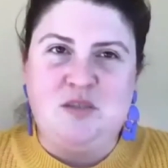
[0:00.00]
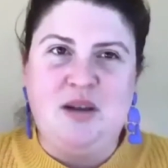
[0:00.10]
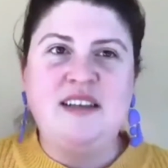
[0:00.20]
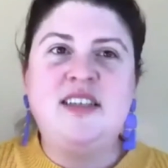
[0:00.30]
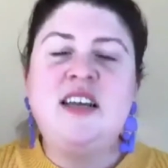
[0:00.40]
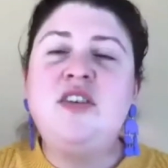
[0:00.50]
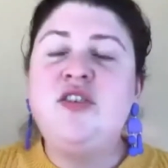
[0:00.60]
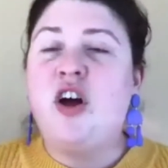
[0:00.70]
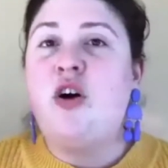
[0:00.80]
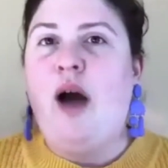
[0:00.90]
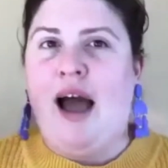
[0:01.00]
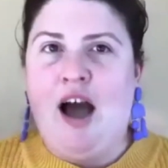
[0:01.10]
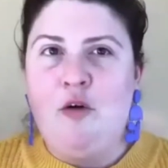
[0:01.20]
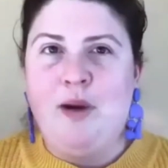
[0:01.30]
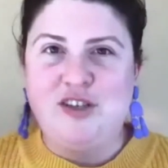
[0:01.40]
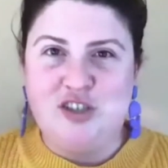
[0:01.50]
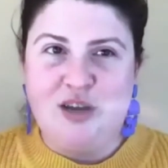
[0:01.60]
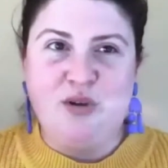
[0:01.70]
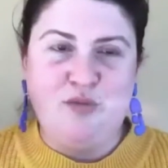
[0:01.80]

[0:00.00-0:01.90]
but I didn't know how much they would